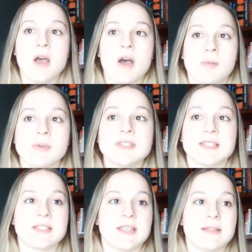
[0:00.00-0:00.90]

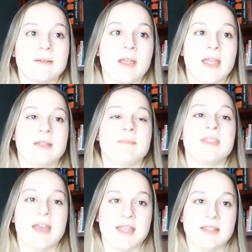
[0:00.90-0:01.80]
Homocysteine and
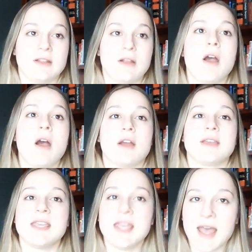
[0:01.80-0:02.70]
methionine are
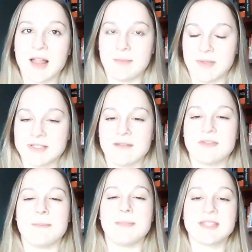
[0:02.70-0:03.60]
key elements of
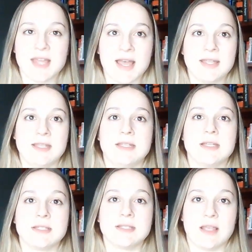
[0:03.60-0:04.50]
the methionine
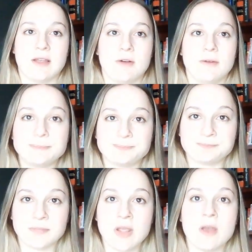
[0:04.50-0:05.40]
cycle,
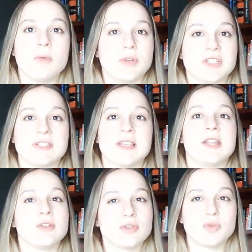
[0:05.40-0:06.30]
which is
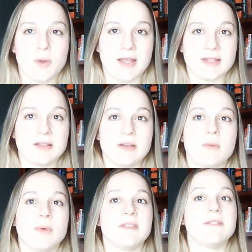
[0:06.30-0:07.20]
intertwined
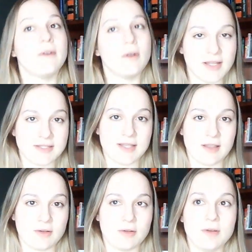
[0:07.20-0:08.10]
with the folate
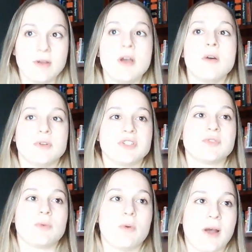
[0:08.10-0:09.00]
cycle, which
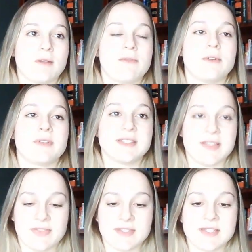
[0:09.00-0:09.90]
is required for the
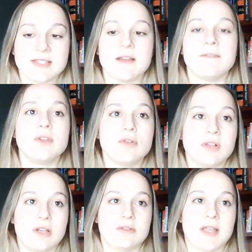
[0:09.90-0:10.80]
synthesis of
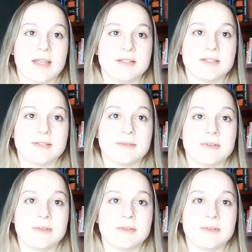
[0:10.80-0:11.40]
nucleotides.